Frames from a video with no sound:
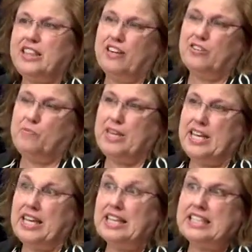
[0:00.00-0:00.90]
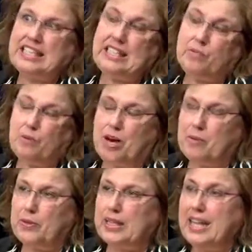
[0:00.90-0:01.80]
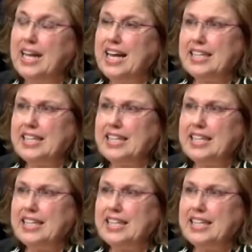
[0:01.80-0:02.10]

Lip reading: aren't being cleaned properly.